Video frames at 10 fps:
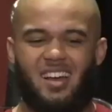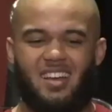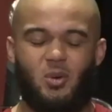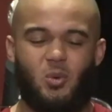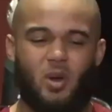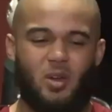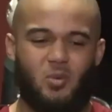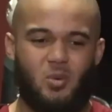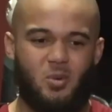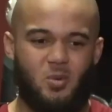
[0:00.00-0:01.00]
in the weight
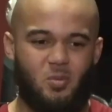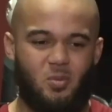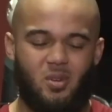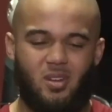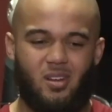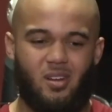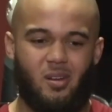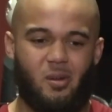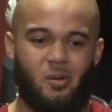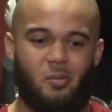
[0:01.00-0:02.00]
room,
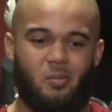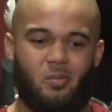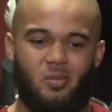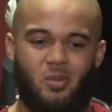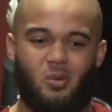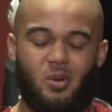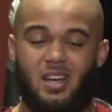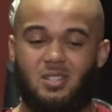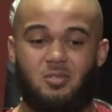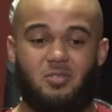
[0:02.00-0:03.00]
um, we
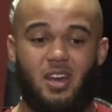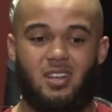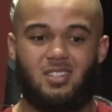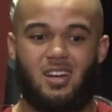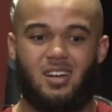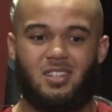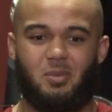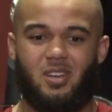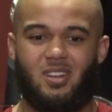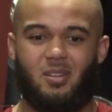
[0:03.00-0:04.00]
got some fast guys,
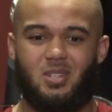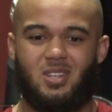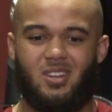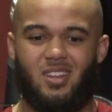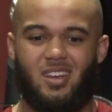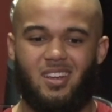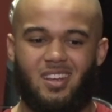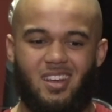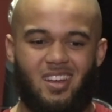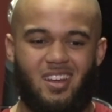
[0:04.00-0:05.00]
man. Let me tell you that.
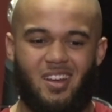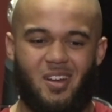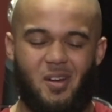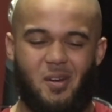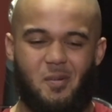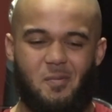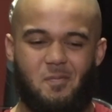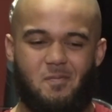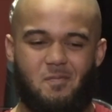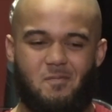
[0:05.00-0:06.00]
Um,
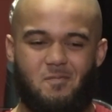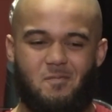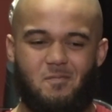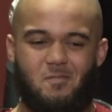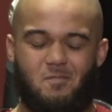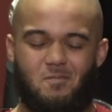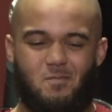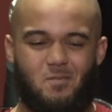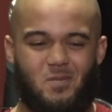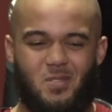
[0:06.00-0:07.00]

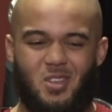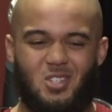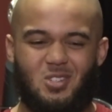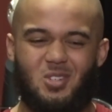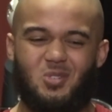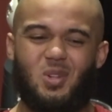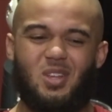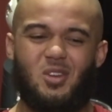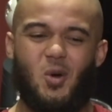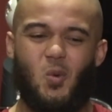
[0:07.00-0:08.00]
there's there's
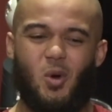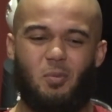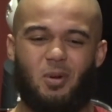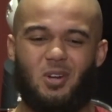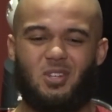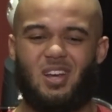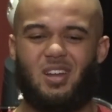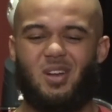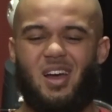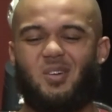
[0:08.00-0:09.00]
really no one person I
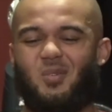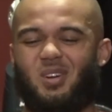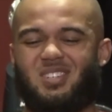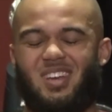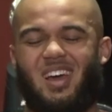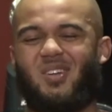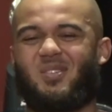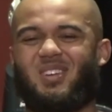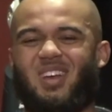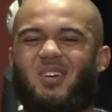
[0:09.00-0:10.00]
don't I don't want to say. I don't
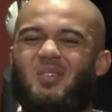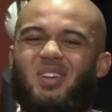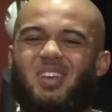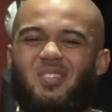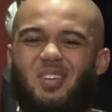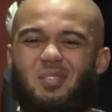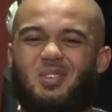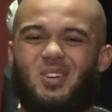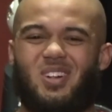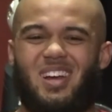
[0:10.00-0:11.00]
want to I don't want to give it up
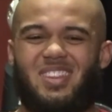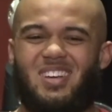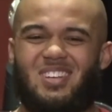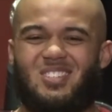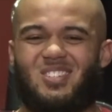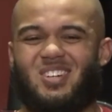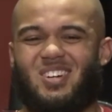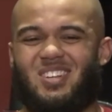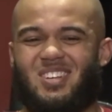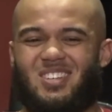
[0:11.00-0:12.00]
too early. I think it's too
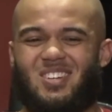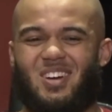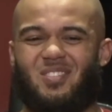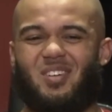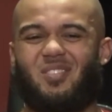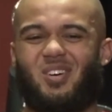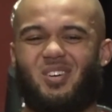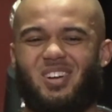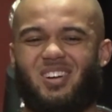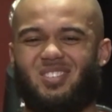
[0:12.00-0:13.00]
early. So I'm, I'm going to
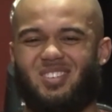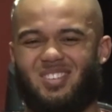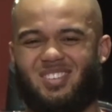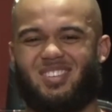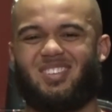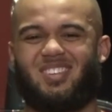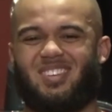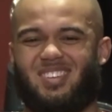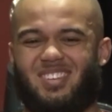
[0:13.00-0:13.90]
hold off. Appreciate